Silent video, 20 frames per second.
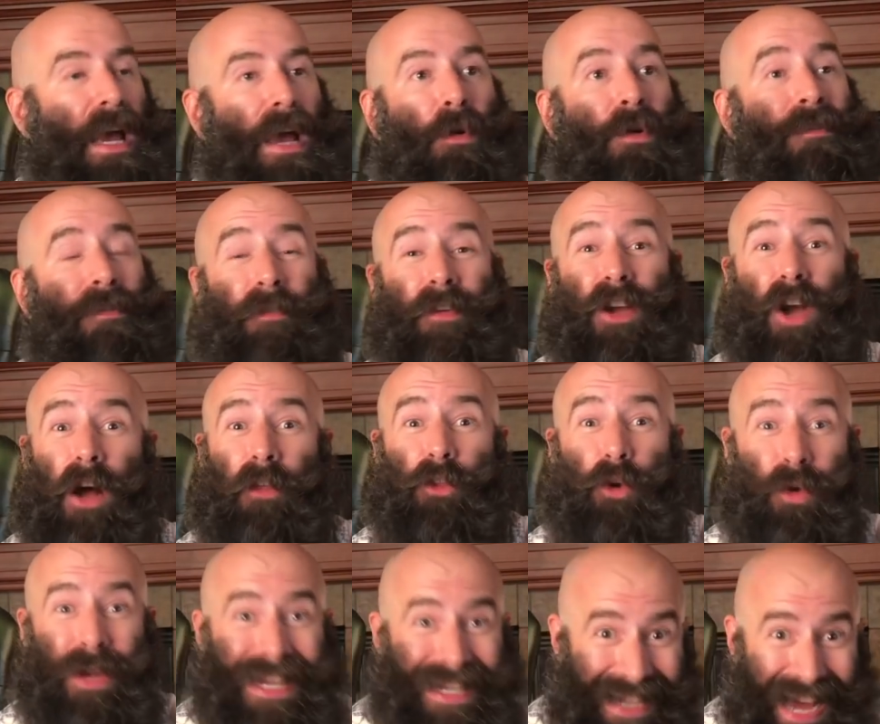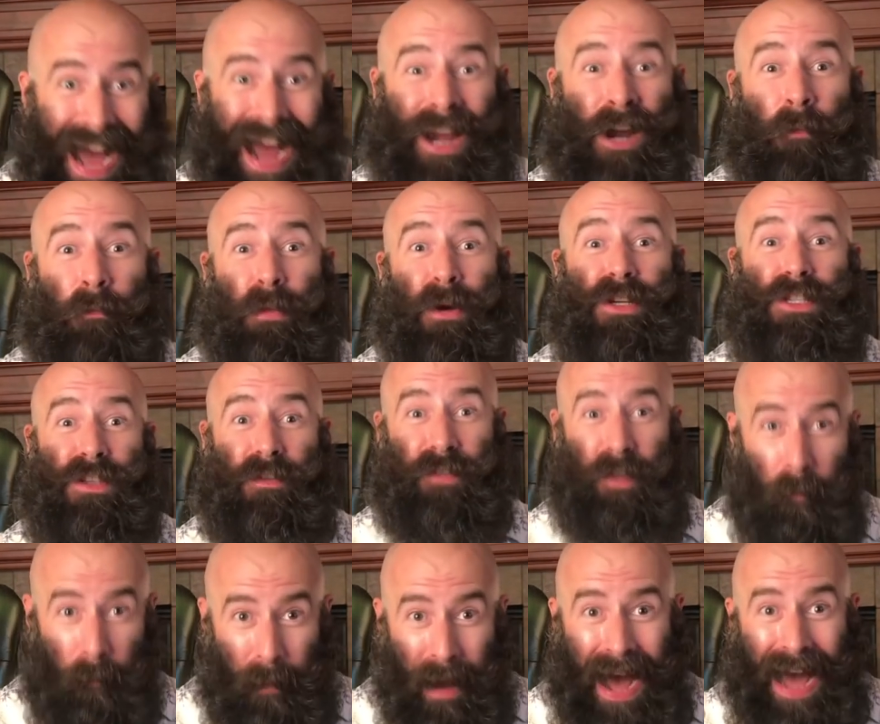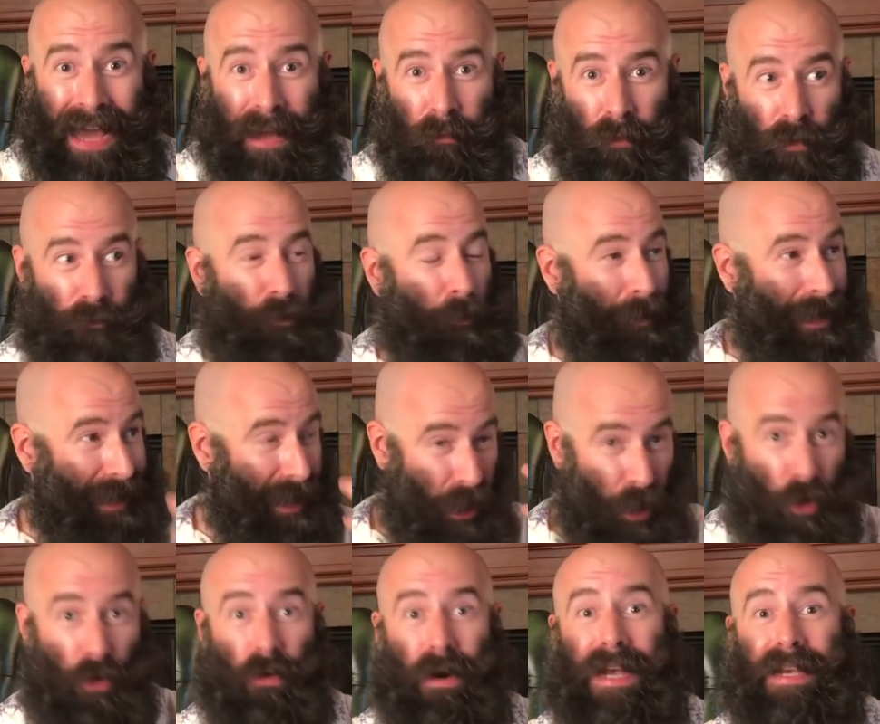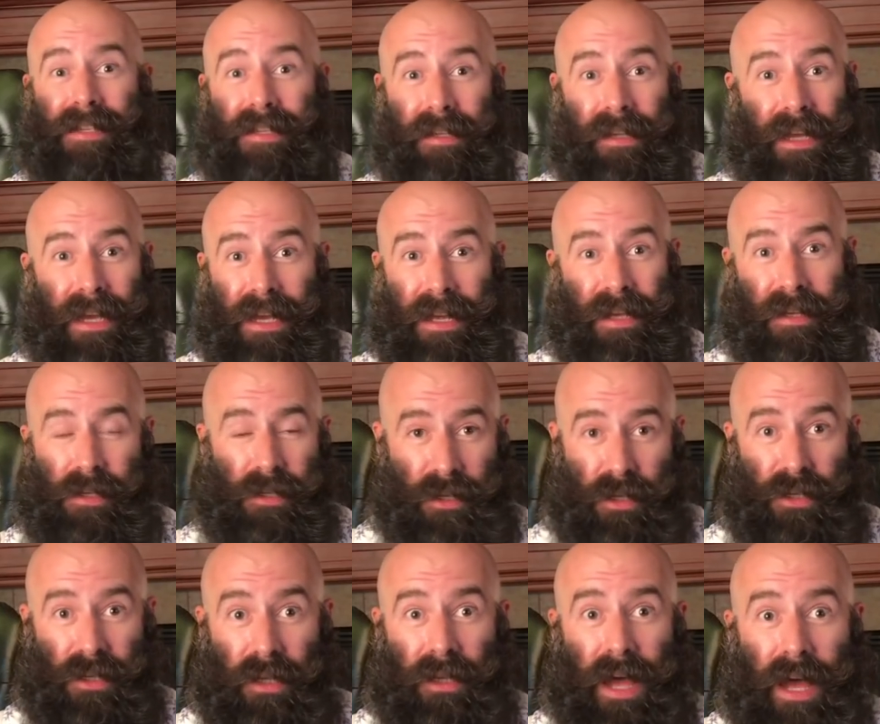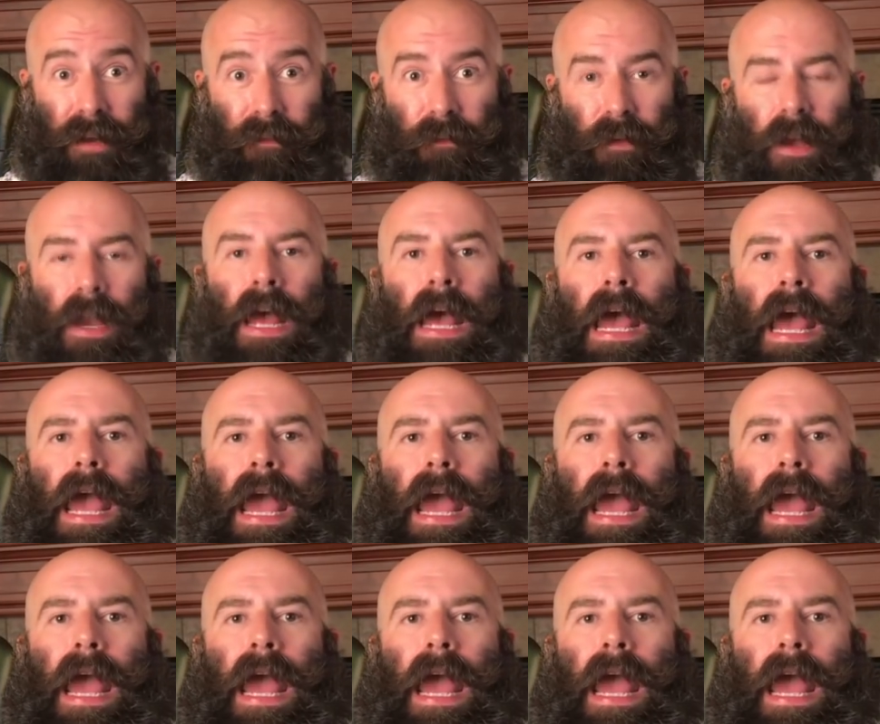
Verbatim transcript: We've even gone through entire books of the Bible from like a grace lens. It's just a lot of fun.